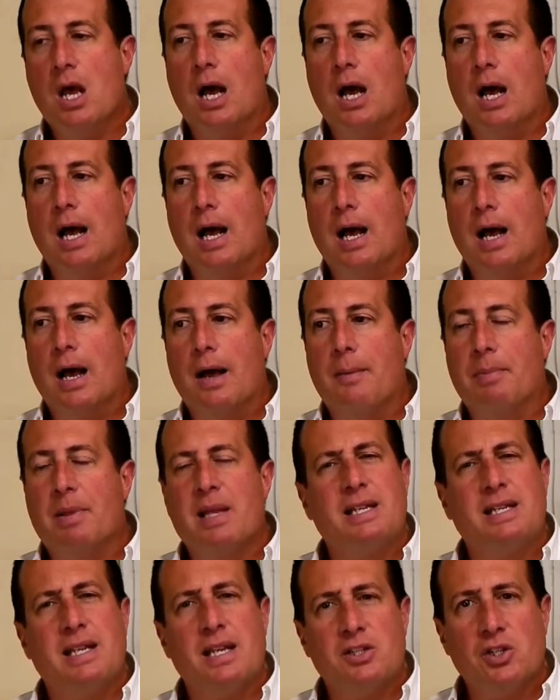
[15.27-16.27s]

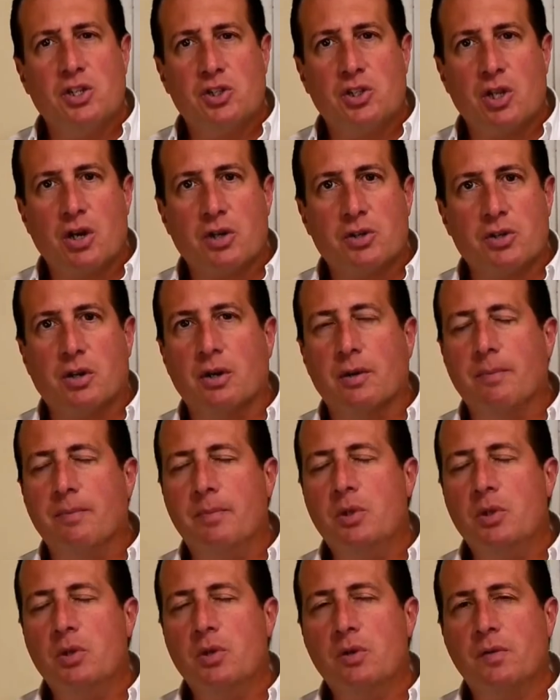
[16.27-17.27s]
Plantation shutters are a
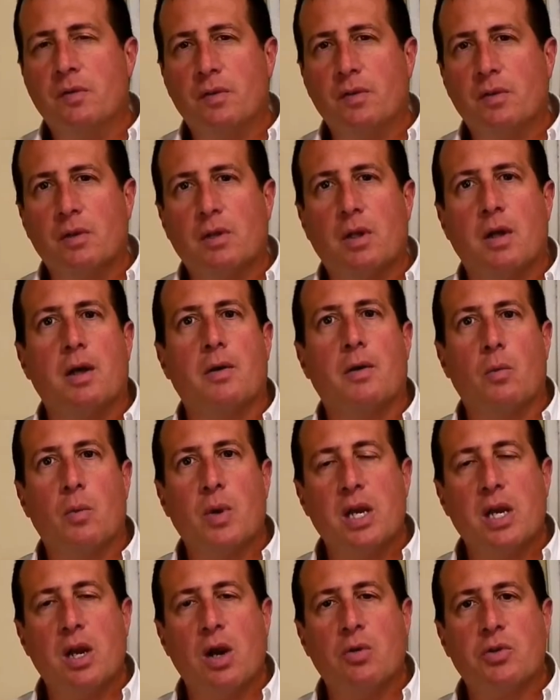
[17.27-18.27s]
beautiful
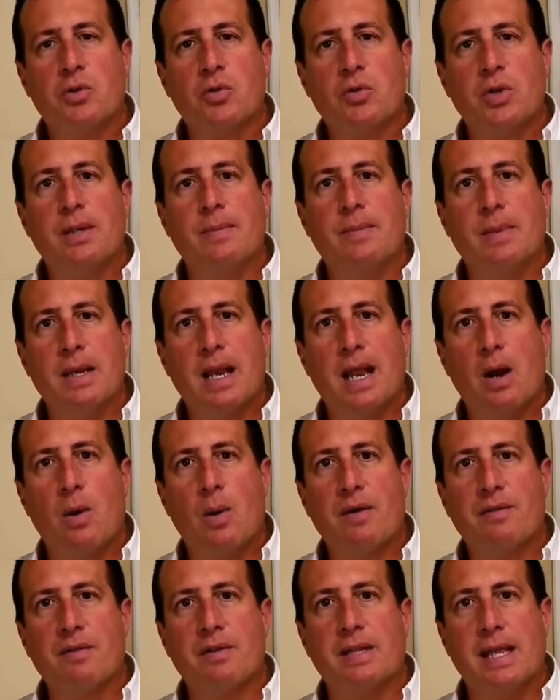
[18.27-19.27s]
window treatment.
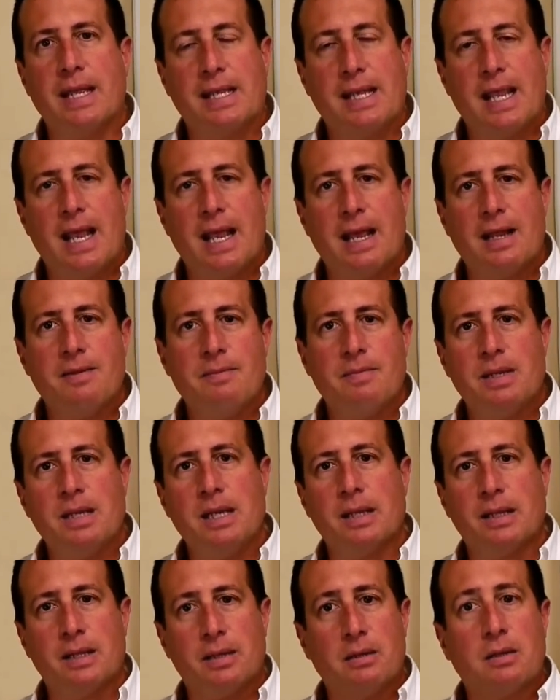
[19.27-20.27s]
However, they can
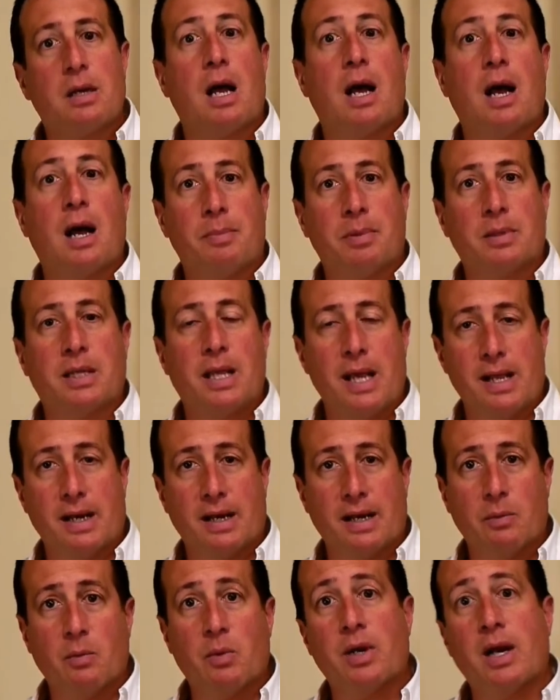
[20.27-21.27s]
be a little
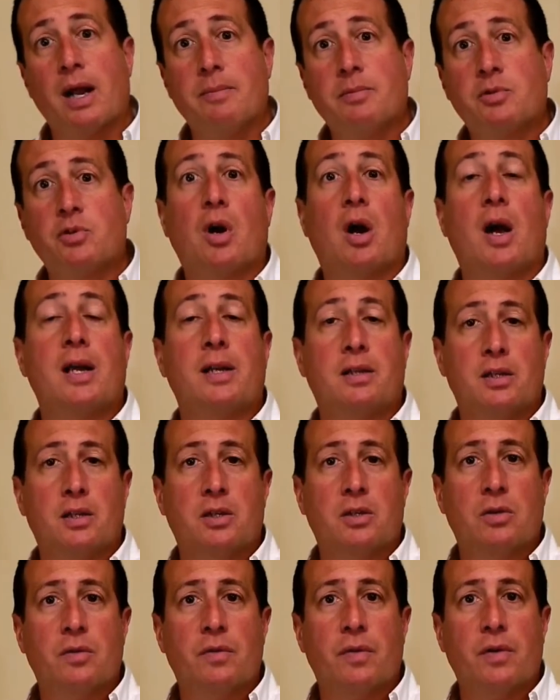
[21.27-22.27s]
complicated. What I'm trying to
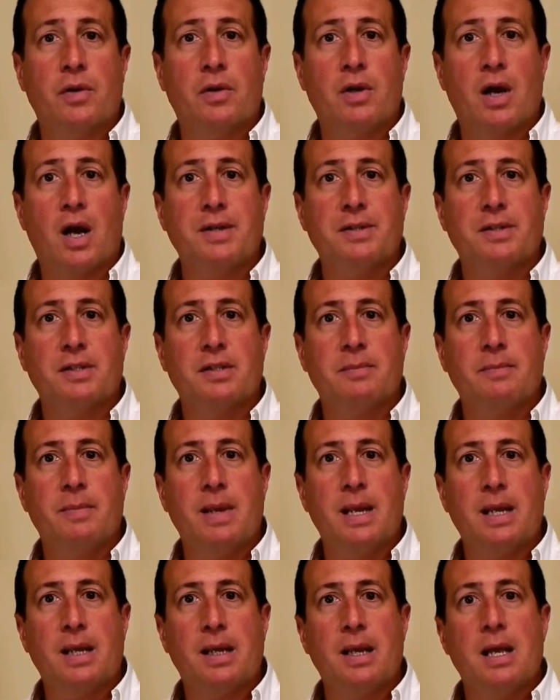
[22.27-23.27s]
do for you guys is
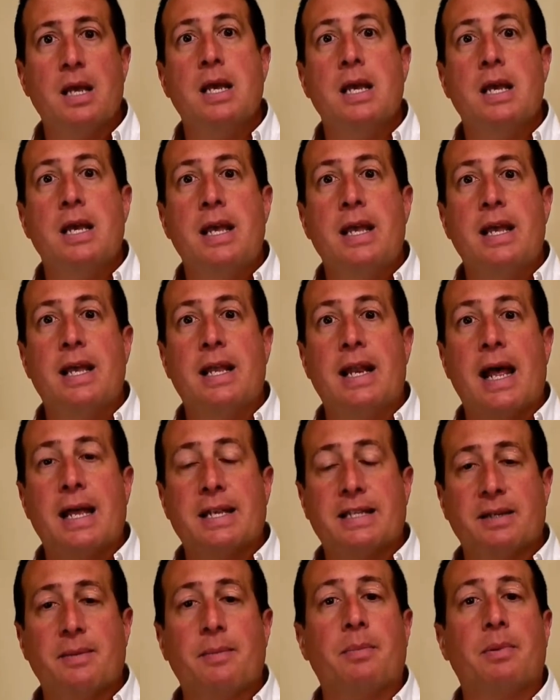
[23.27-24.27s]
make it
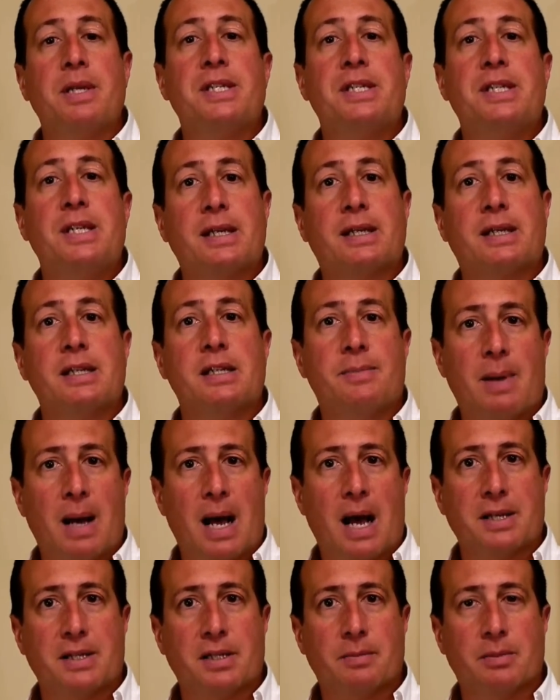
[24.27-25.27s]
as simplistic as
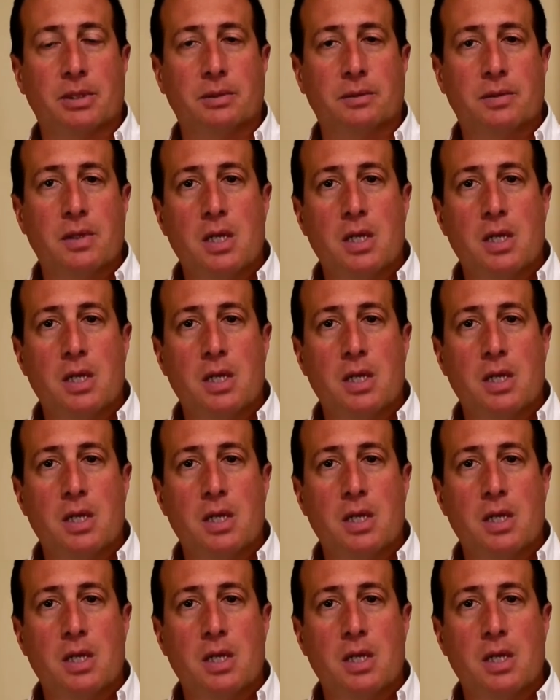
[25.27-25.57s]
possible.